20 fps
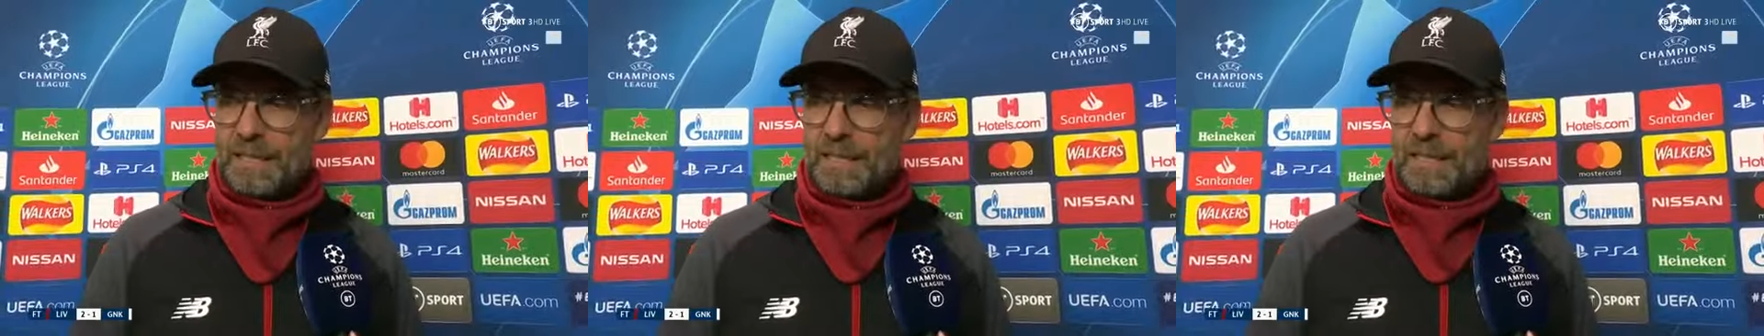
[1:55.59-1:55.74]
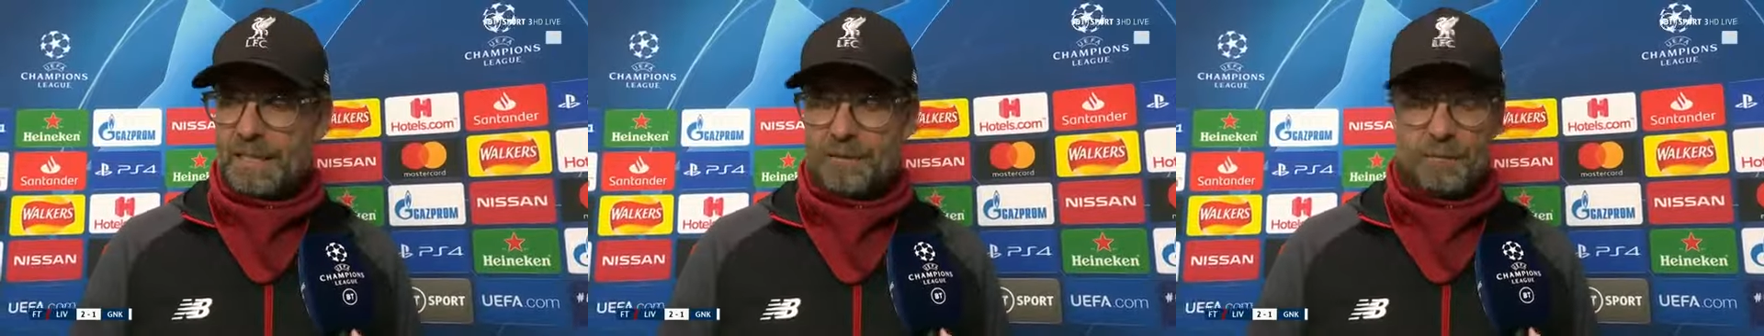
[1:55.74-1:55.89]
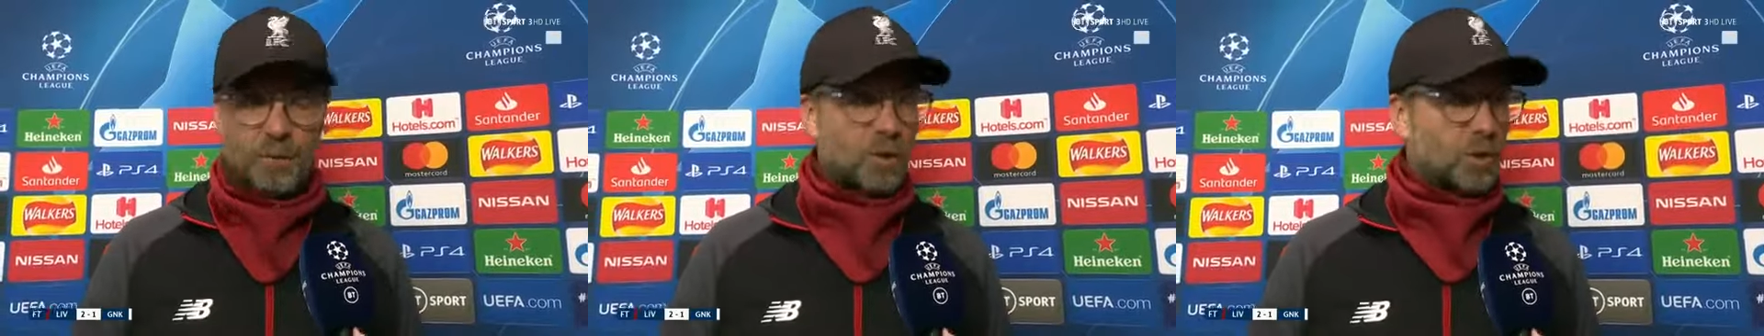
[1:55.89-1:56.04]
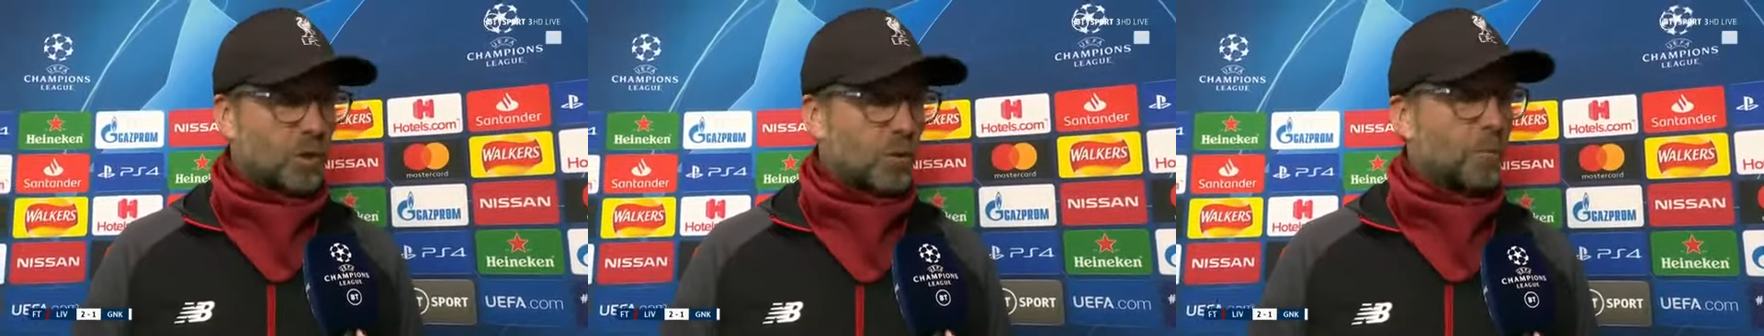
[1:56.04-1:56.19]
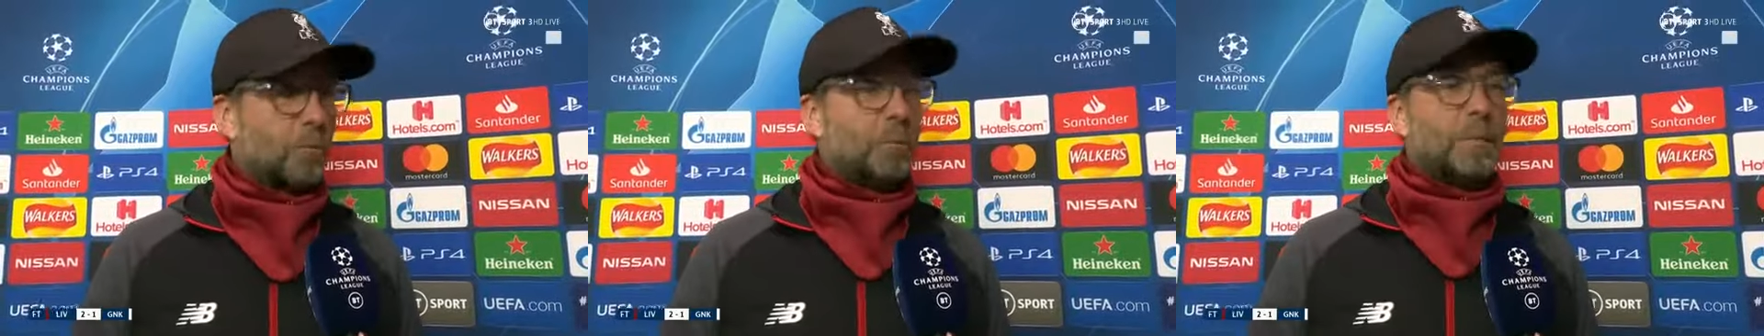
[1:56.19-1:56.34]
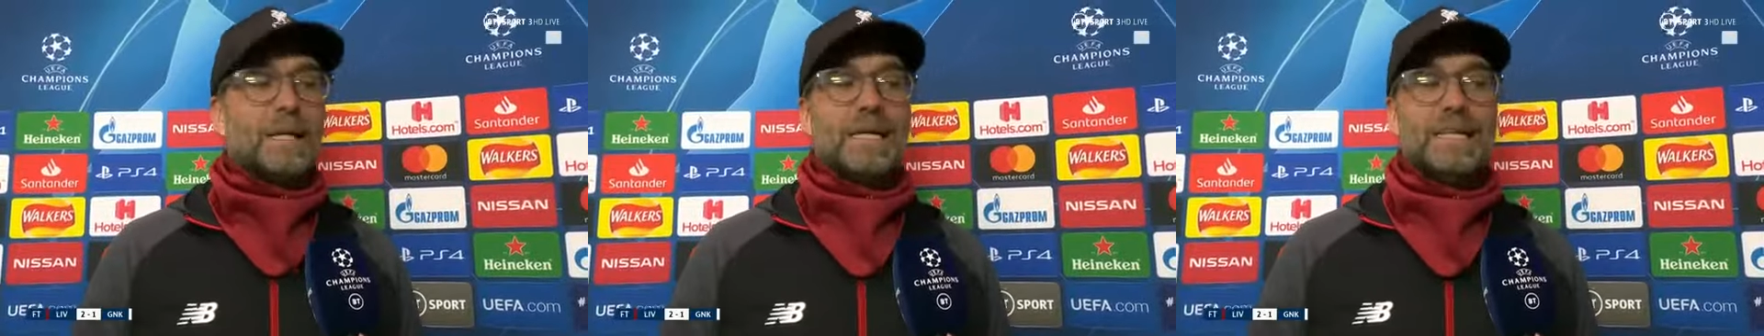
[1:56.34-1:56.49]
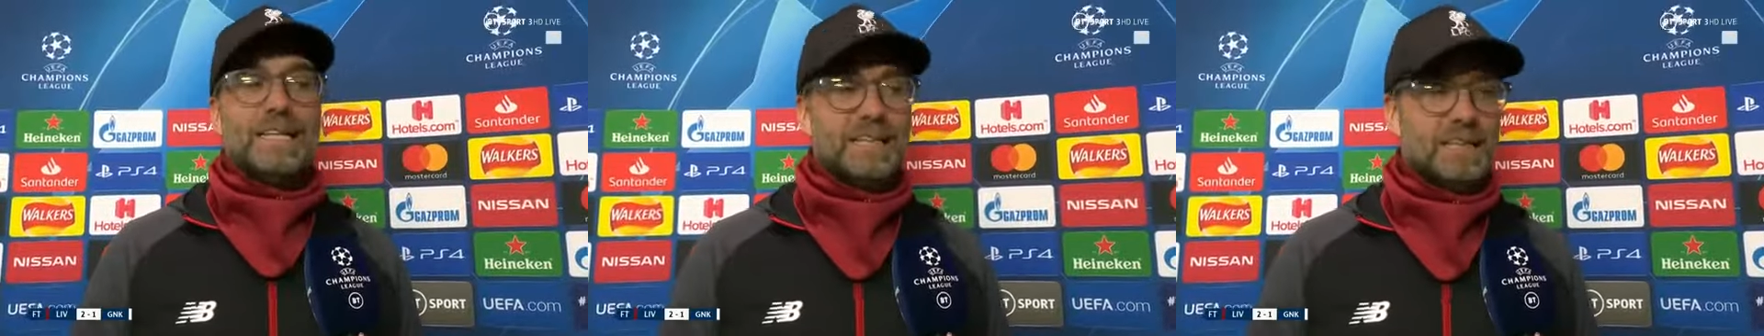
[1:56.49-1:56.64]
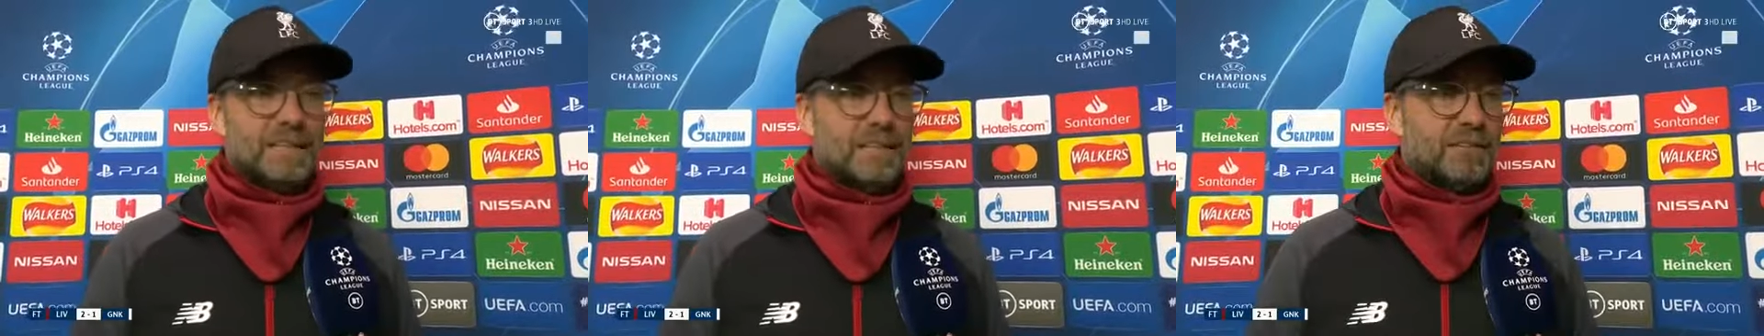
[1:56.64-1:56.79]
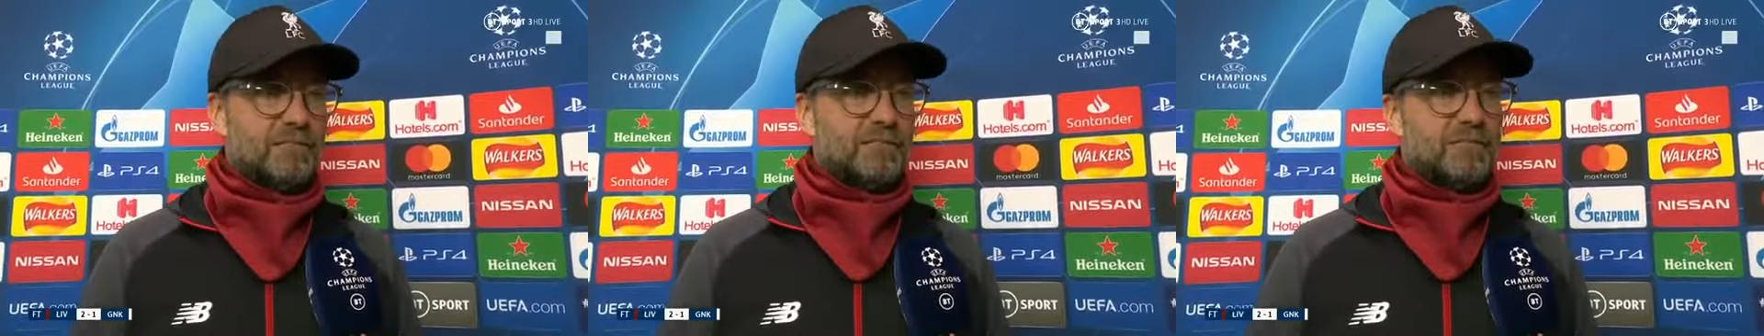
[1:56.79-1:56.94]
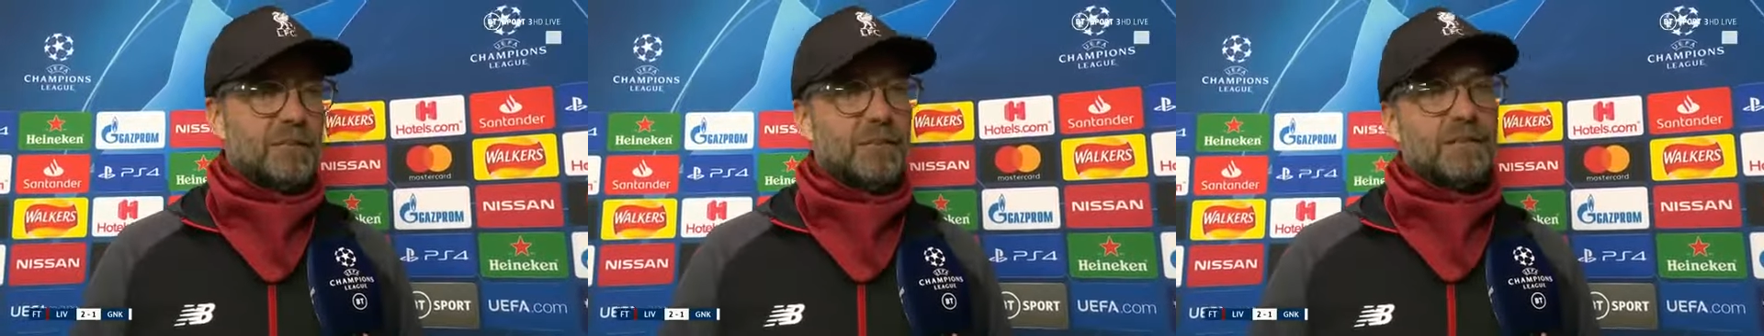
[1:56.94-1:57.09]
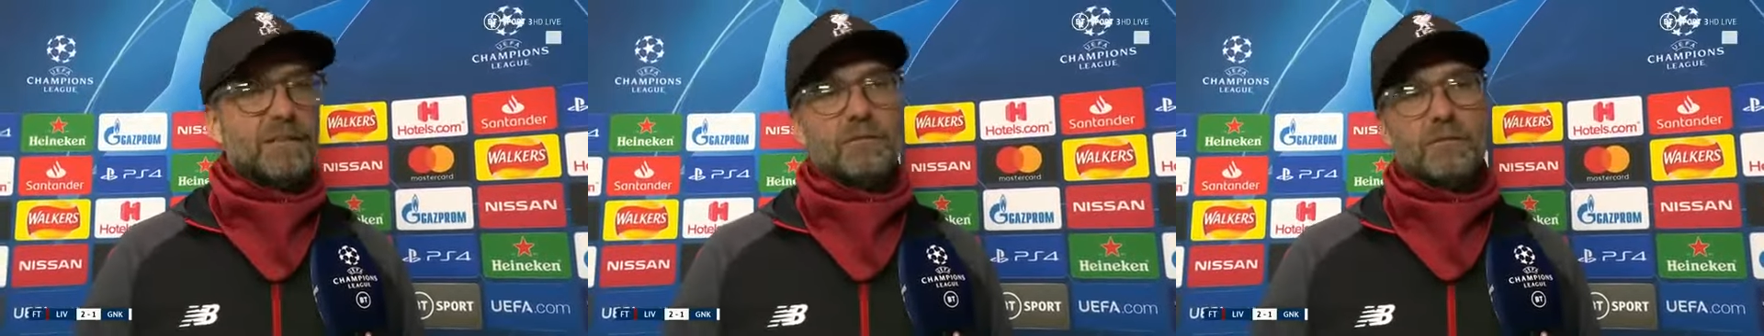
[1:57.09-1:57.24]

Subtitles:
They were completely different,